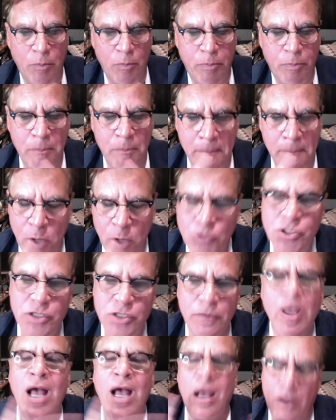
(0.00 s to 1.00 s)
most
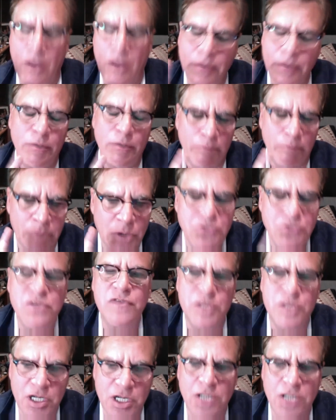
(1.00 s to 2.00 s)
of uh, most of
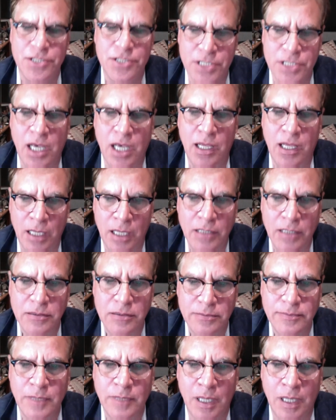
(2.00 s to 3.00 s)
the judge's dialogue,
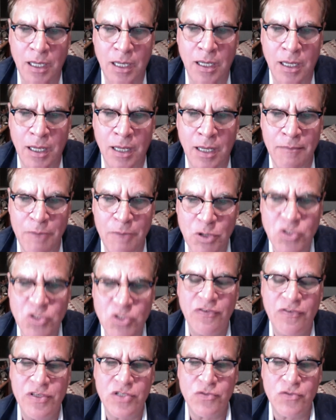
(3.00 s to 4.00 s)
uh, uh most
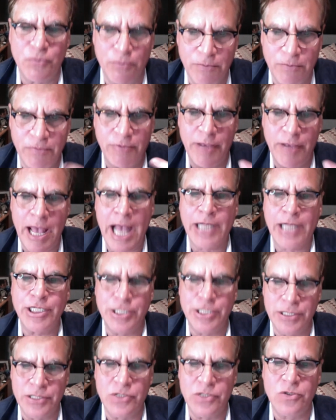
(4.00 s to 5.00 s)
of his
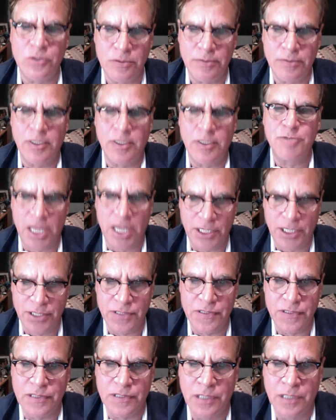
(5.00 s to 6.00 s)
reactions to
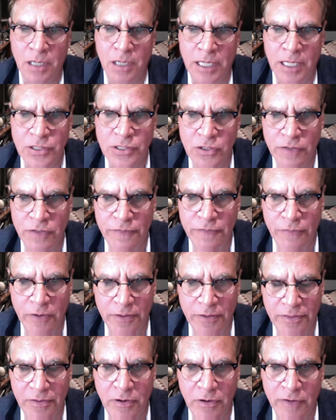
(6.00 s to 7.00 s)
objections uh, and so
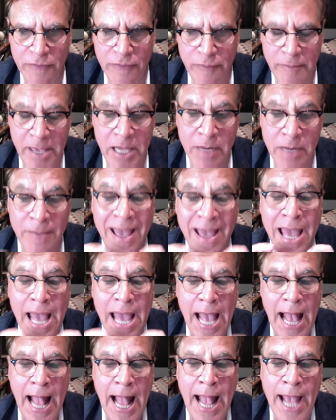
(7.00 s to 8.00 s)
forth are verbatim,
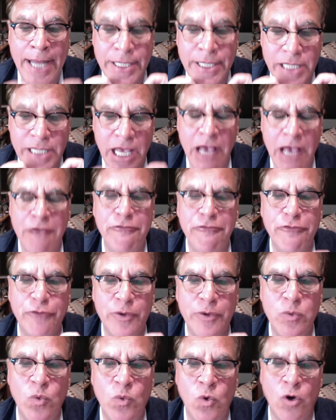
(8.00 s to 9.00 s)
and every
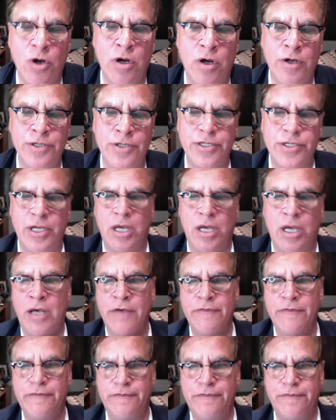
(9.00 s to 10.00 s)
word
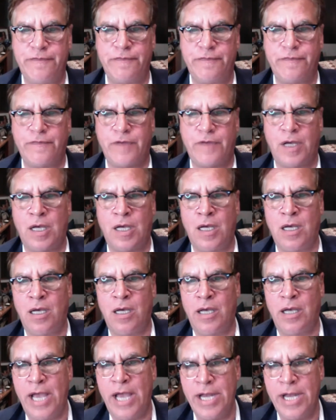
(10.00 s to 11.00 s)
of
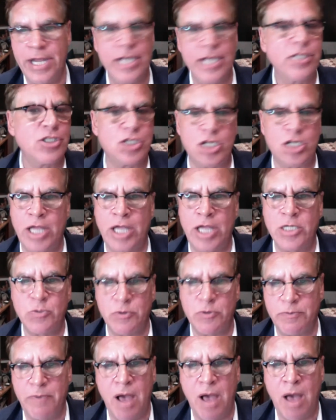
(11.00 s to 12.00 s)
uh, any exchange
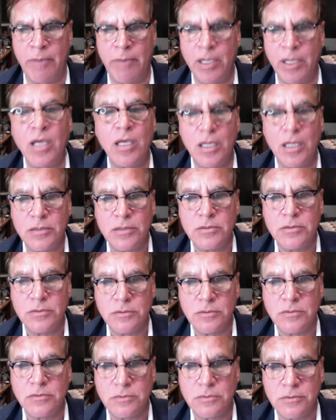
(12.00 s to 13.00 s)
with Bobby
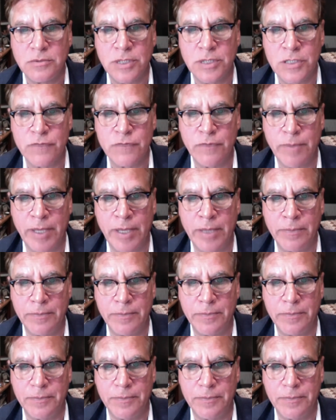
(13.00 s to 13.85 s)
is verbatim.